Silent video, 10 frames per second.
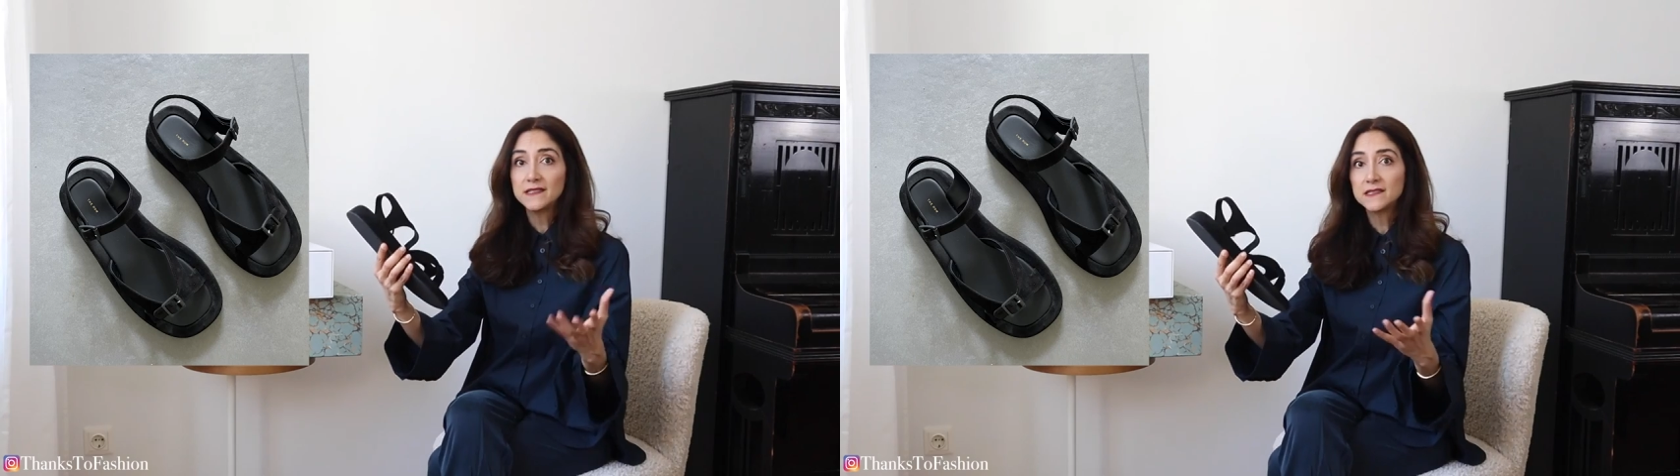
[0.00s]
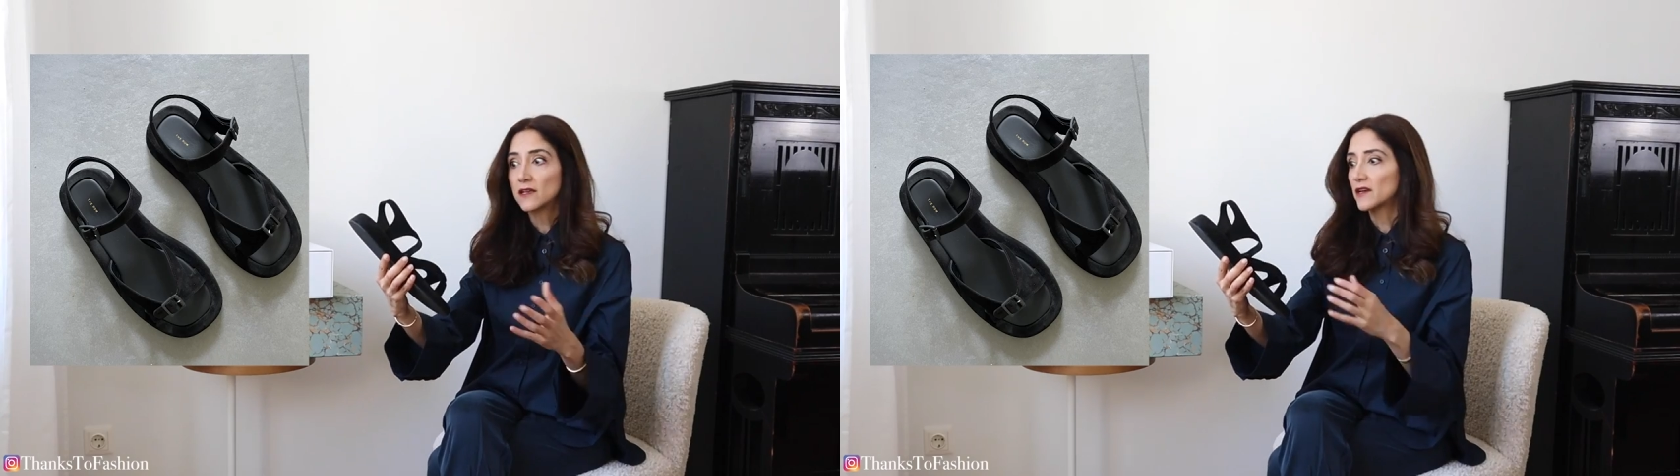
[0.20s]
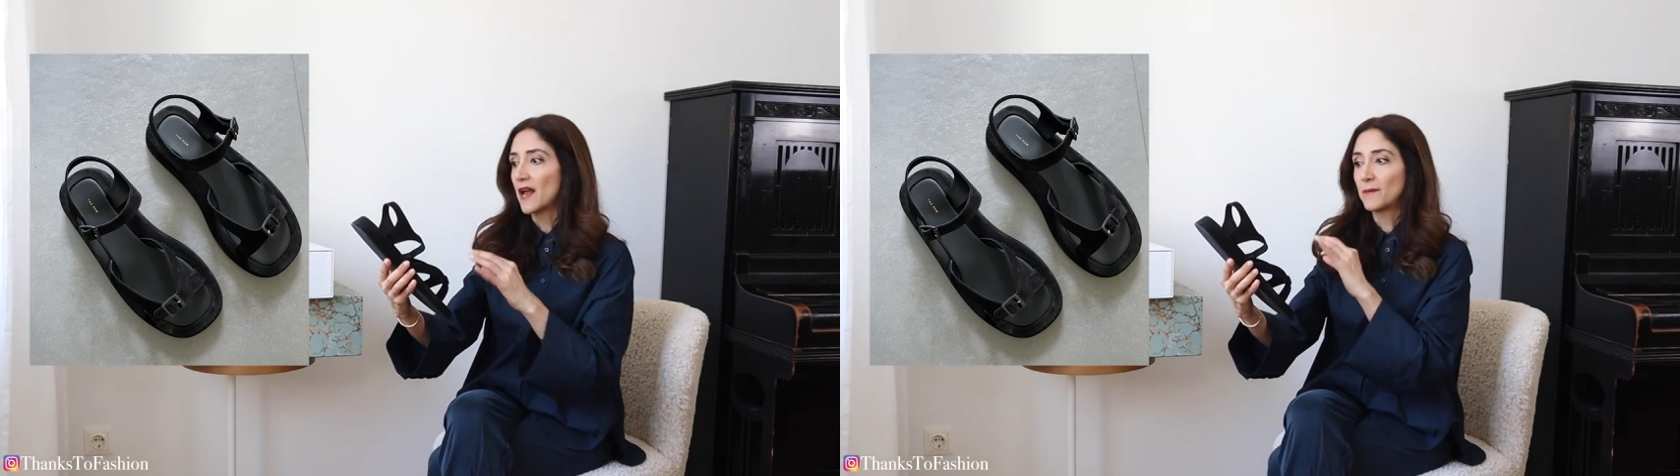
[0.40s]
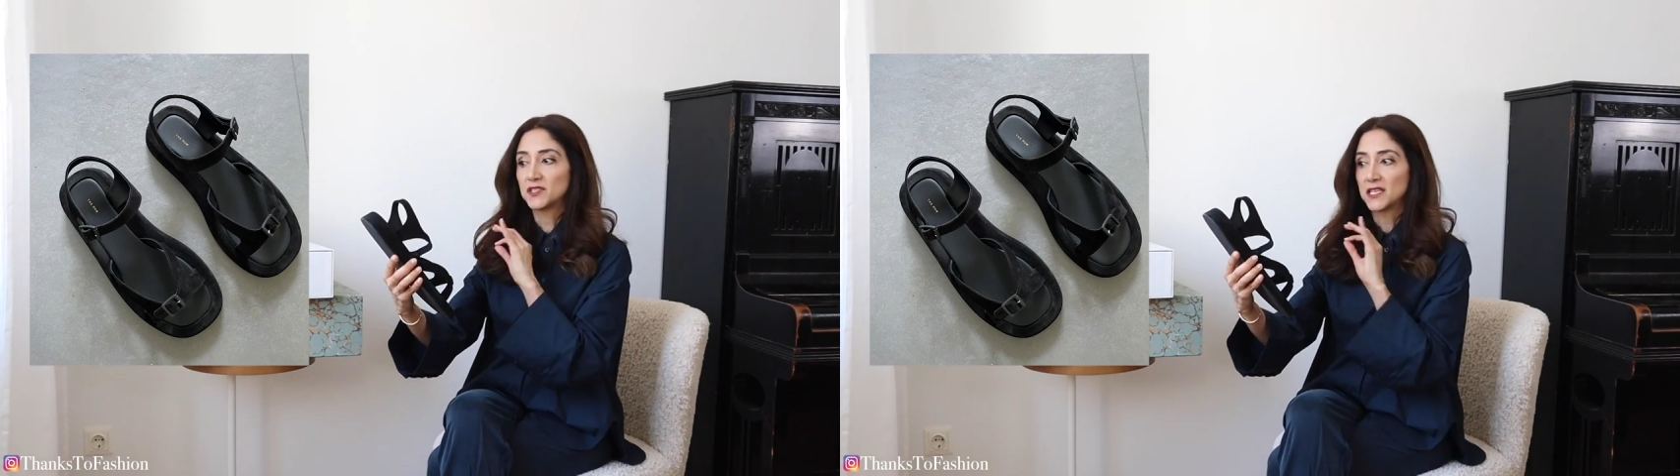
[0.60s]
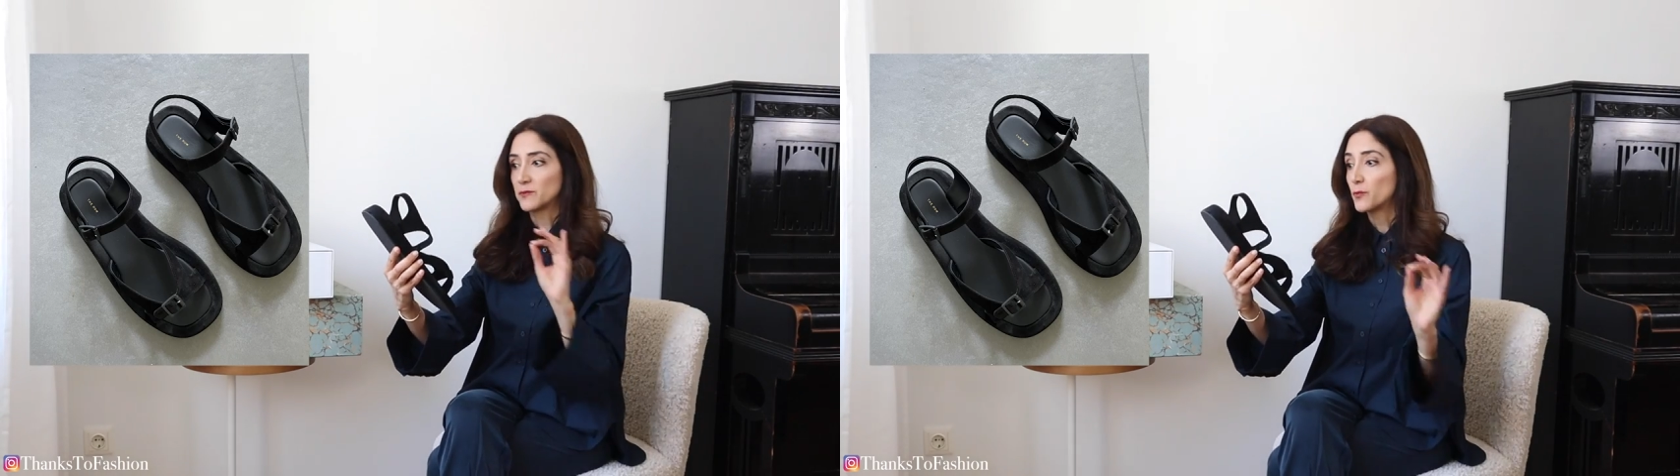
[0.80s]
Instagram,
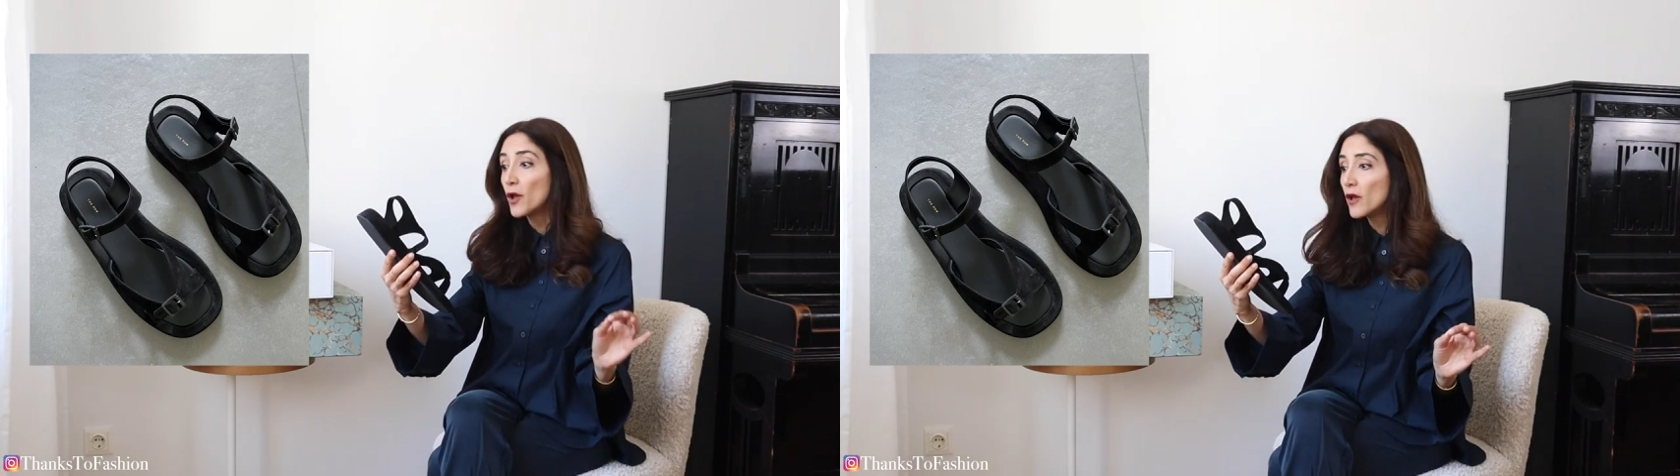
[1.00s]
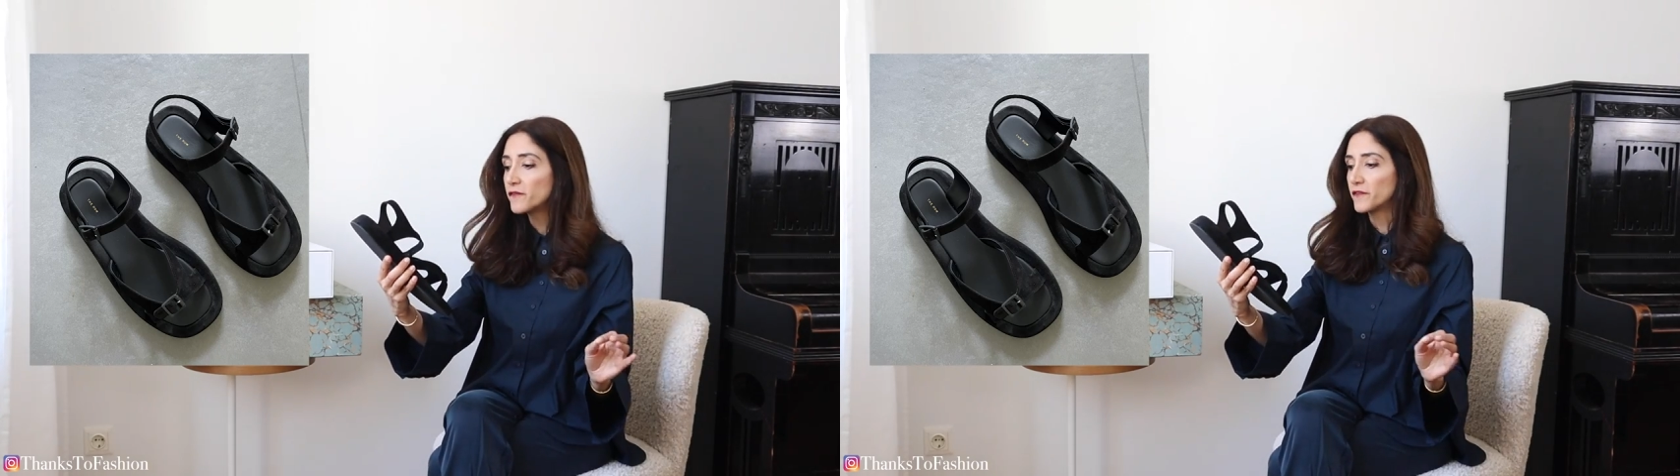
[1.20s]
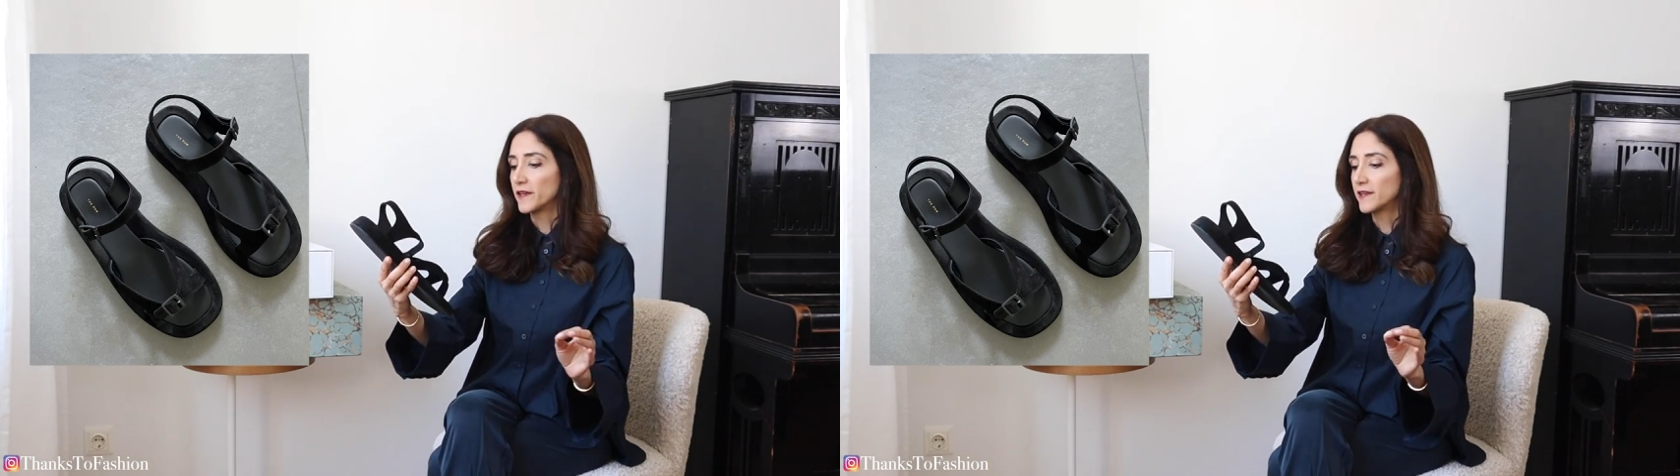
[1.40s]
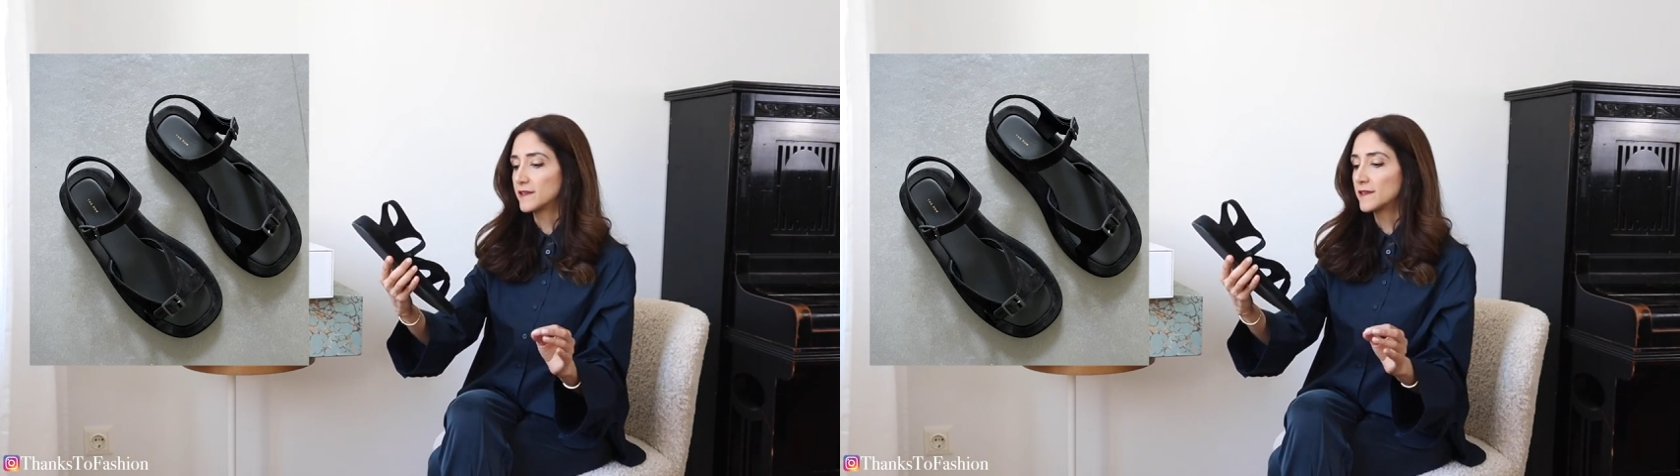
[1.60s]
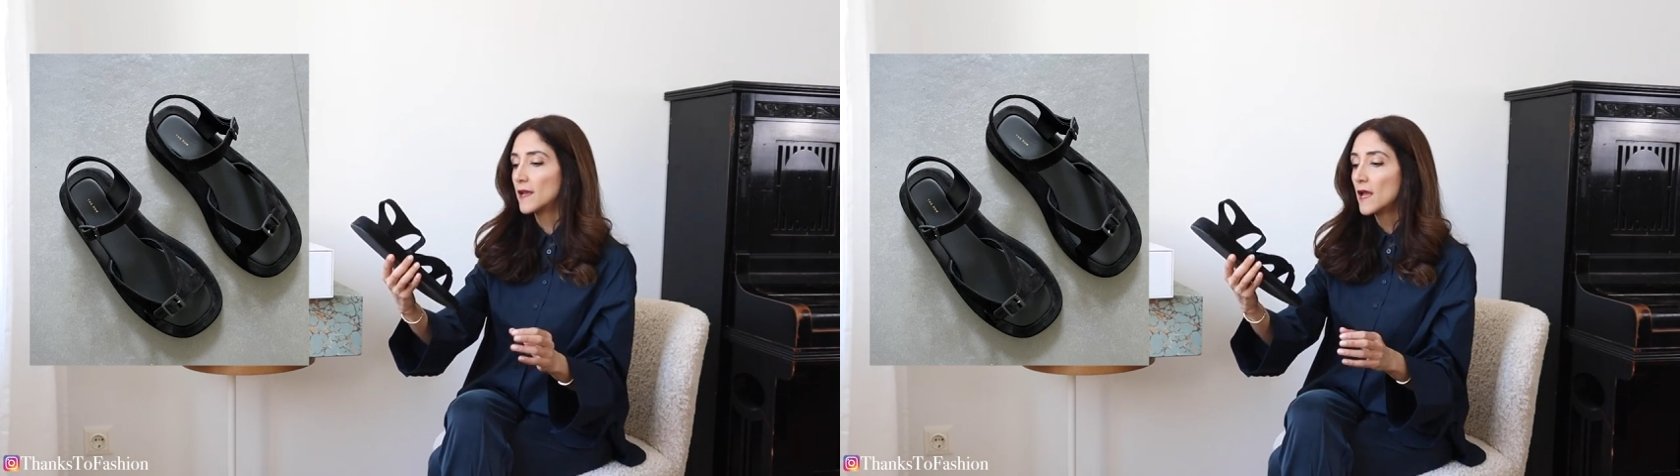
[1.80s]
just perfect.